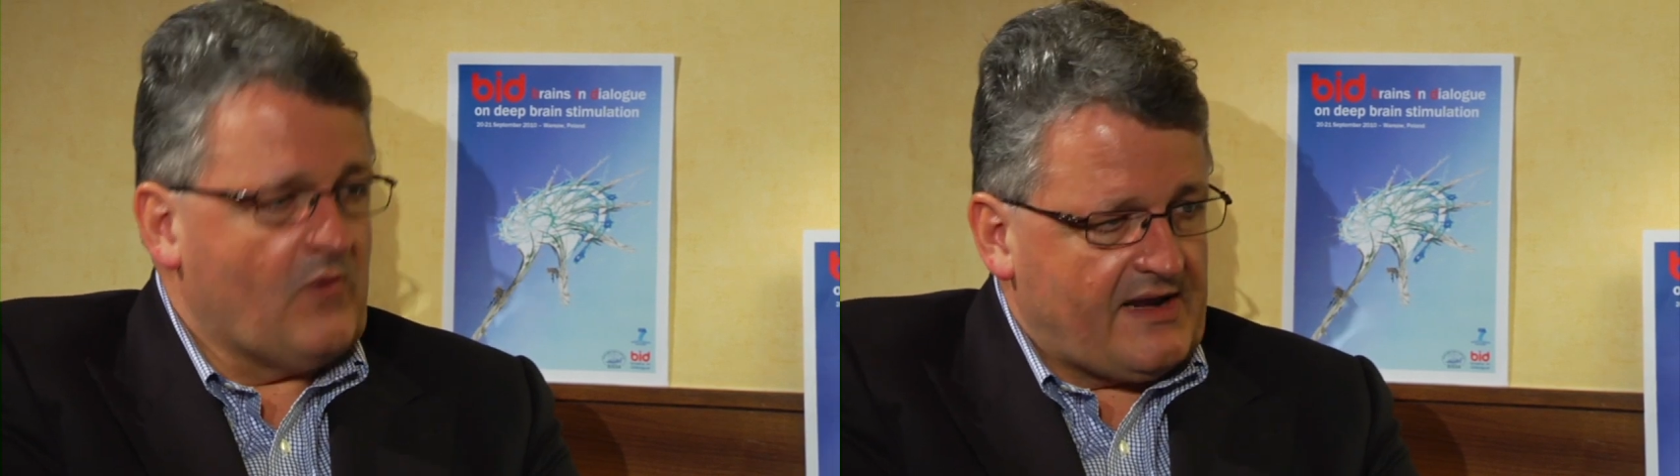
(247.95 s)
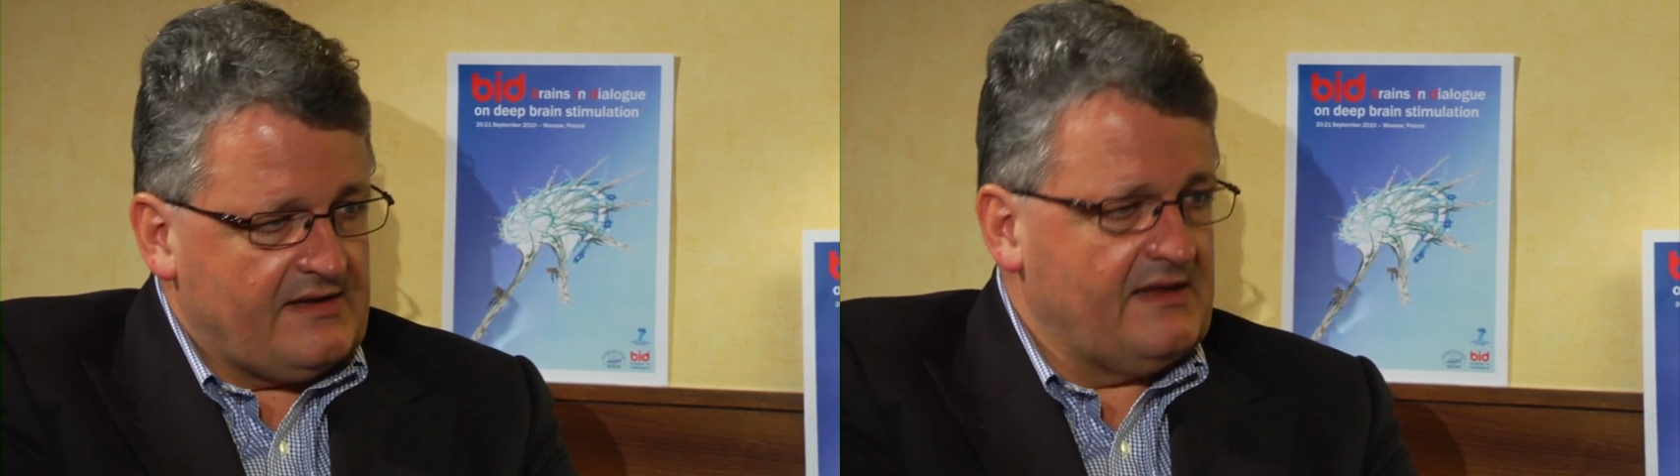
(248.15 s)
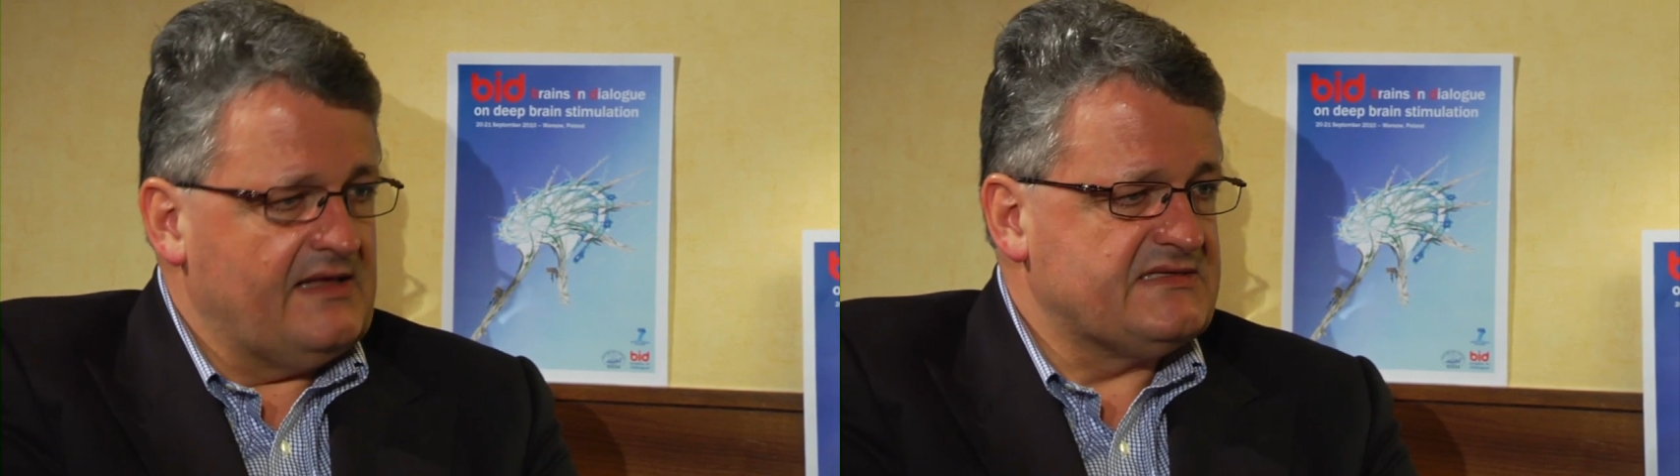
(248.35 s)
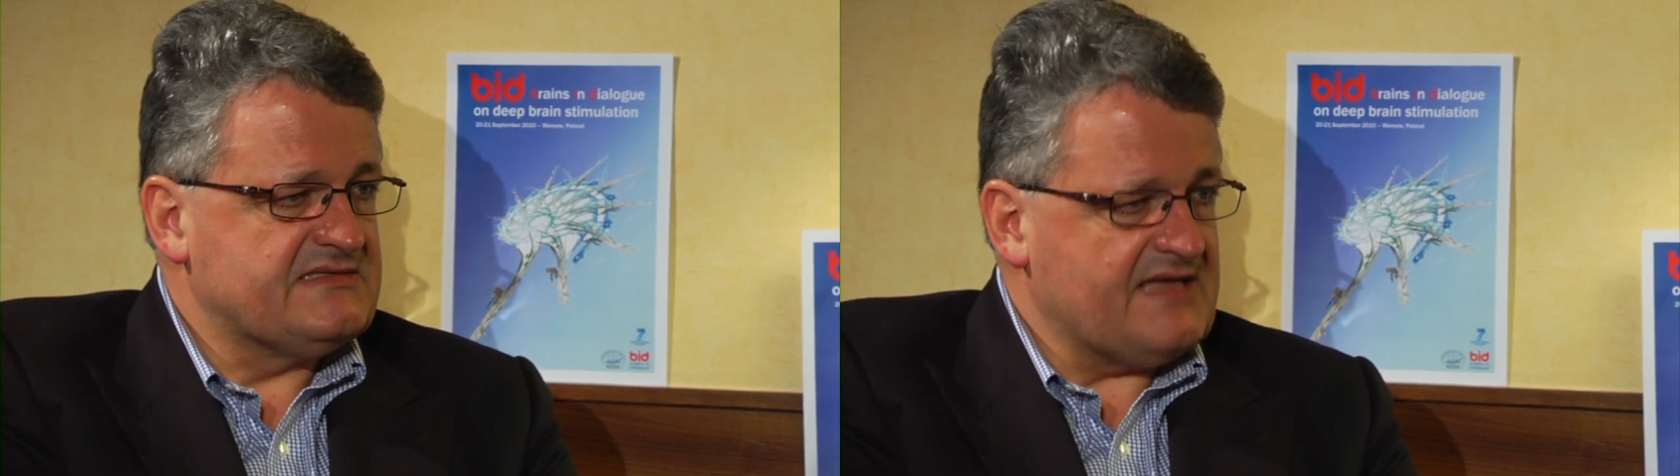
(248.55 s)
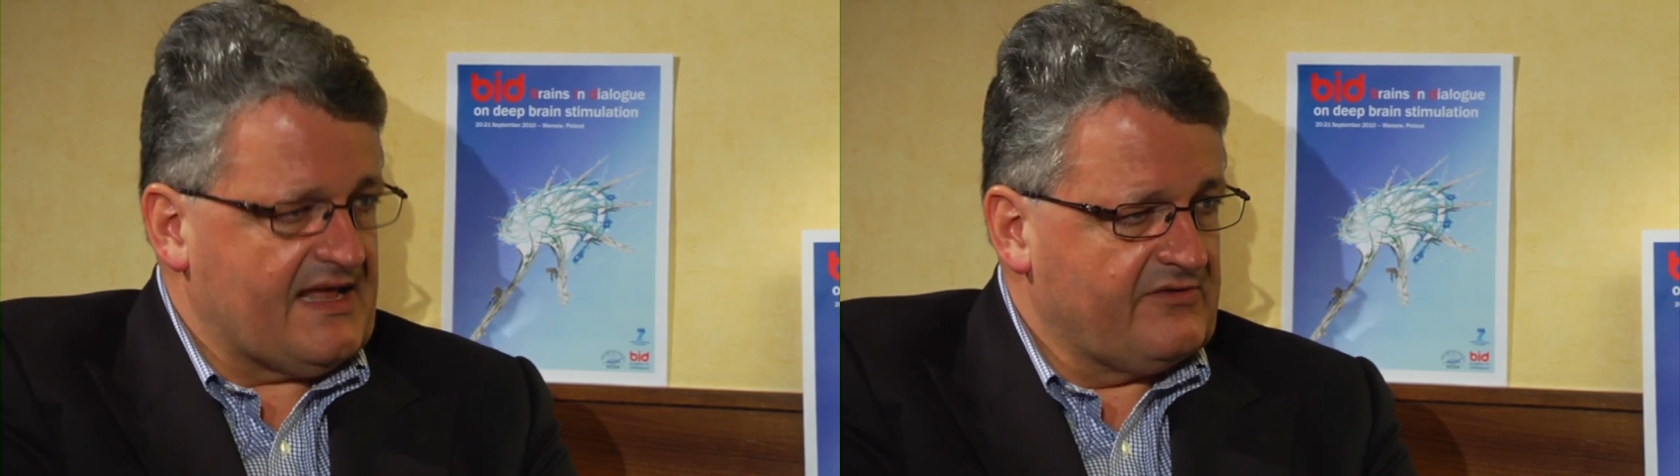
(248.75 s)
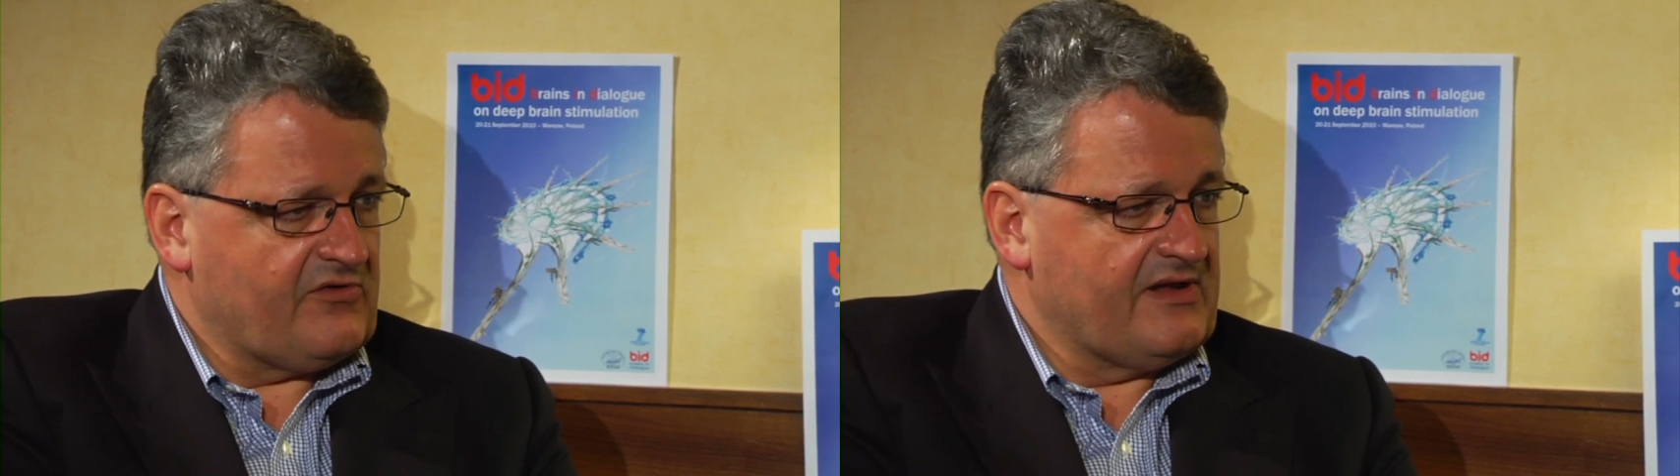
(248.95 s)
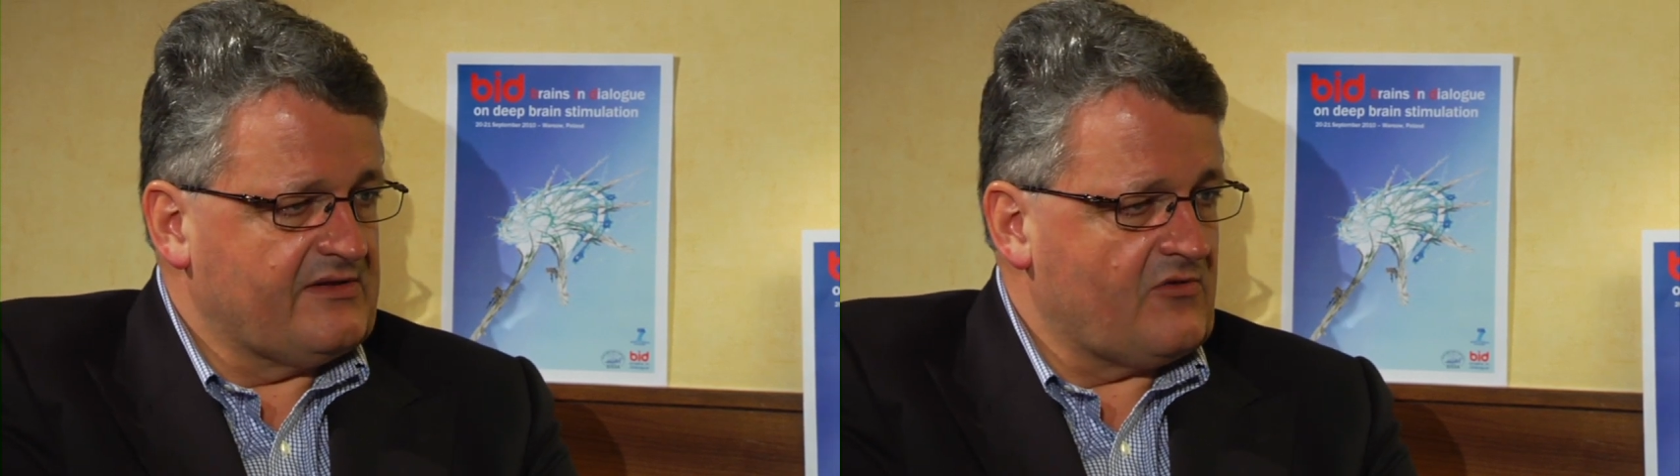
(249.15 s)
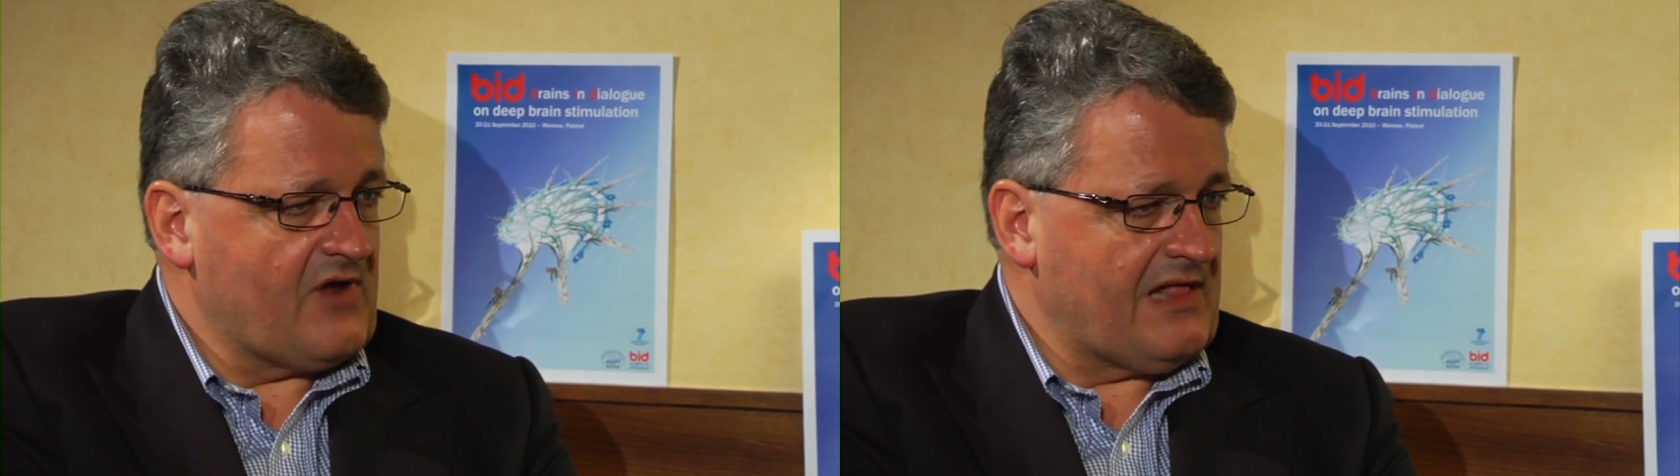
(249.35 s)
when it's entering
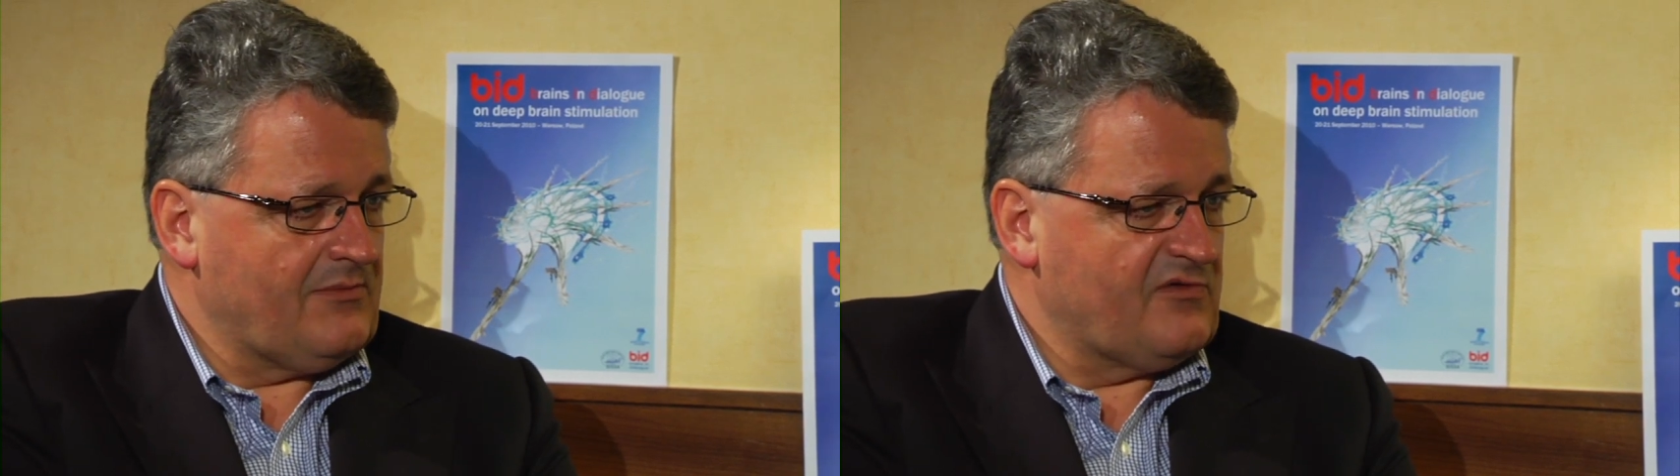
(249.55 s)
the realm